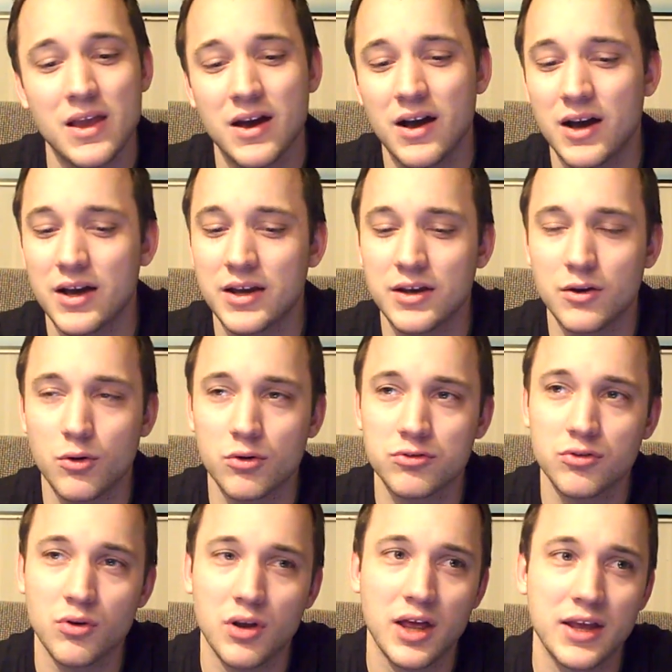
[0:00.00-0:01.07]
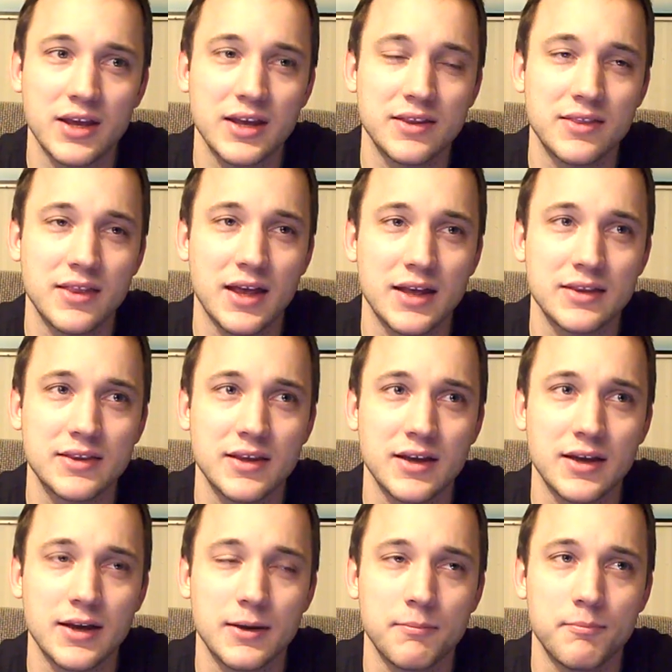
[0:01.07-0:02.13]
I also like it that
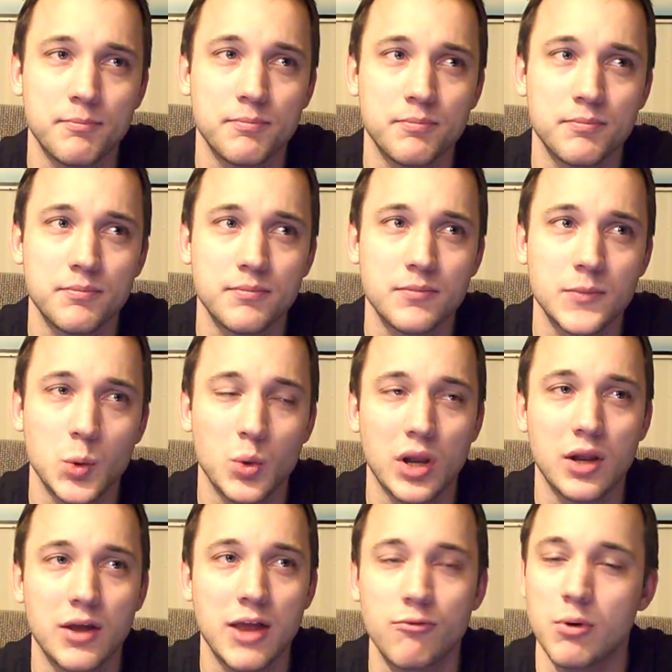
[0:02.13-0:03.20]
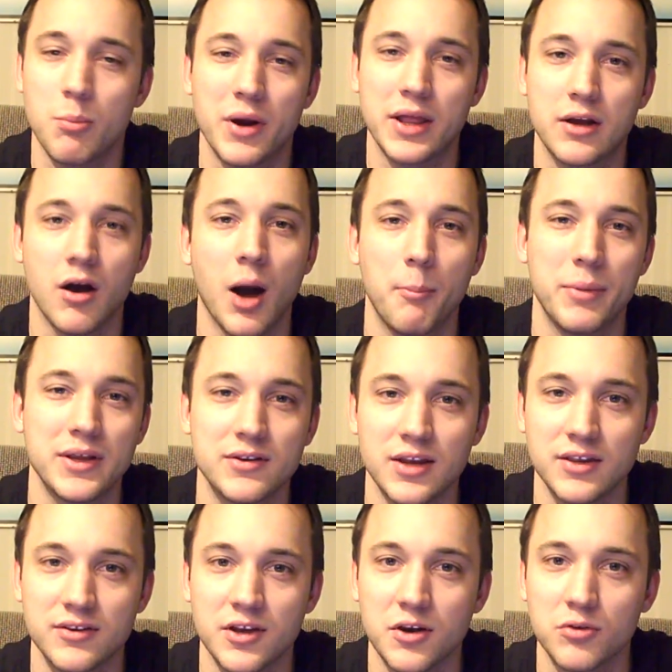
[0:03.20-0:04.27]
well, everybody copied
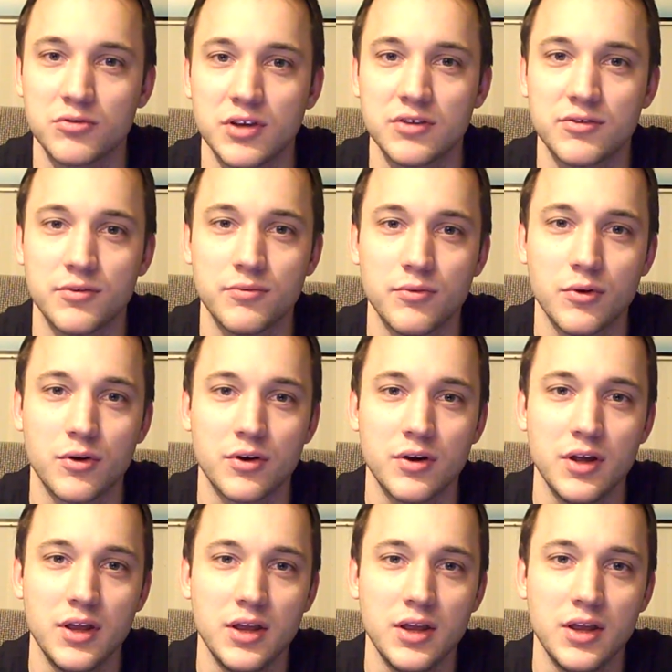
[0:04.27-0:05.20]
Nintendo 64.